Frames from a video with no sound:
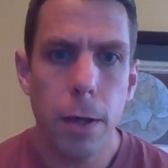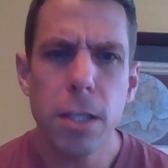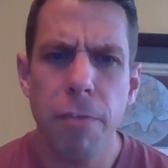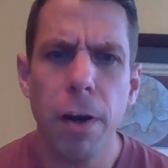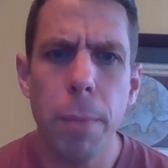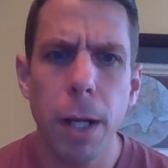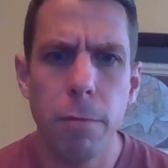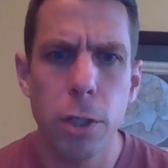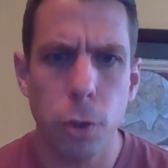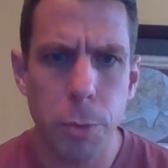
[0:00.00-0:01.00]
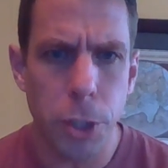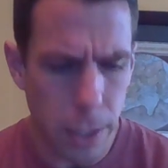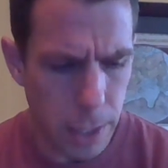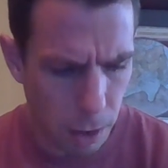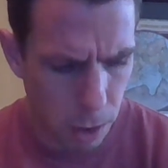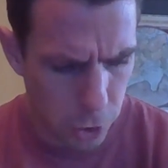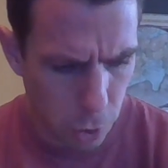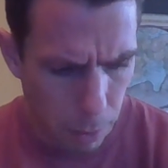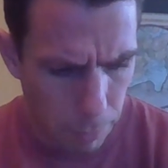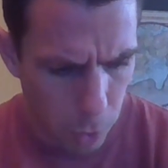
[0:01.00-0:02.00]
There's a fair bit of description here,
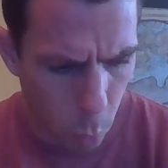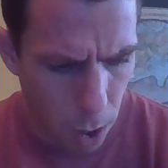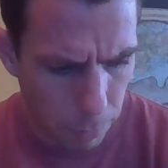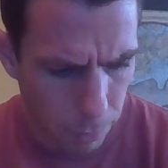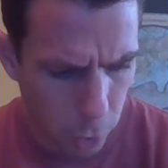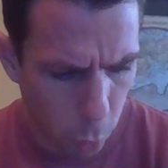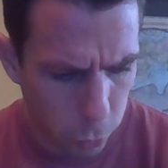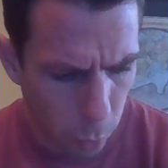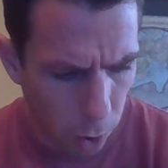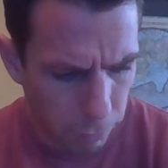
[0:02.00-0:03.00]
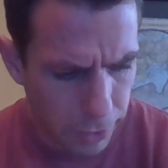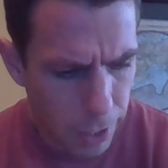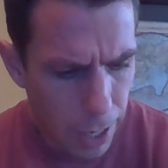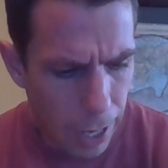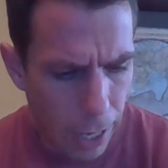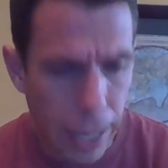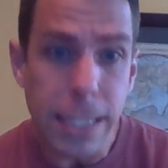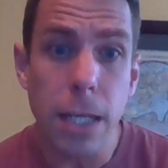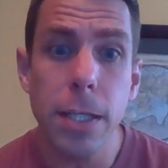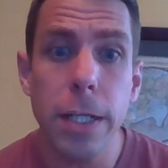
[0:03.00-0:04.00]
so I'm gonna, I'm gonna go through all of it. Uh,
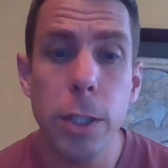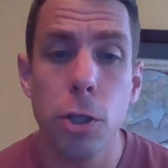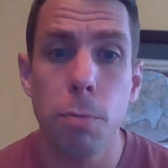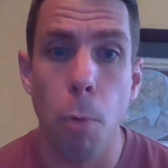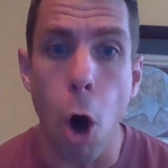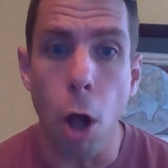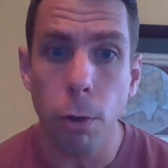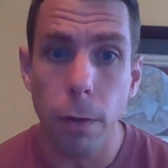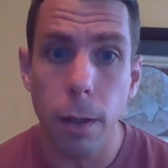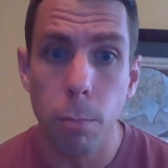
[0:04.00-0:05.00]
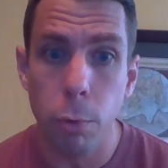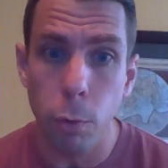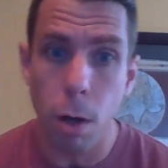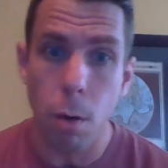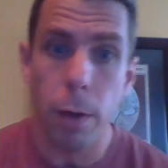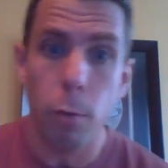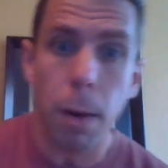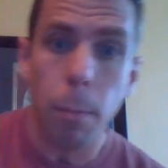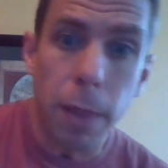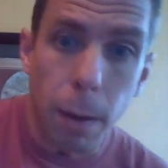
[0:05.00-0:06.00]
it says that he's smaller than Bruno, and
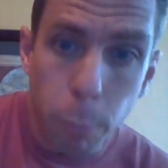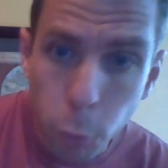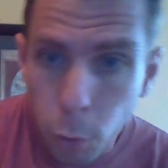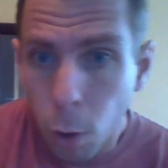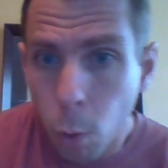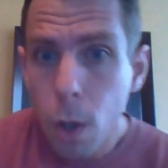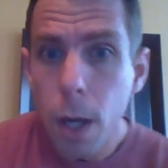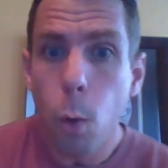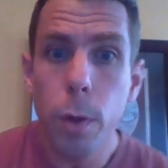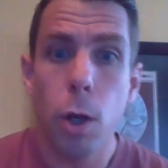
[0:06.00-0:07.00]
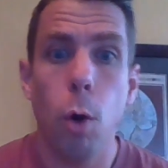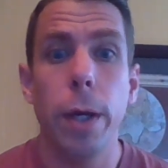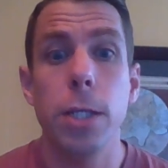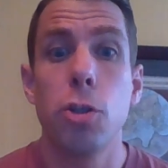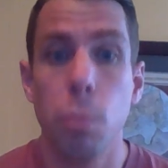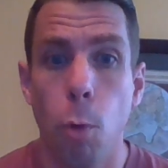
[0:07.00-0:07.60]
remember that Bruno, we know, is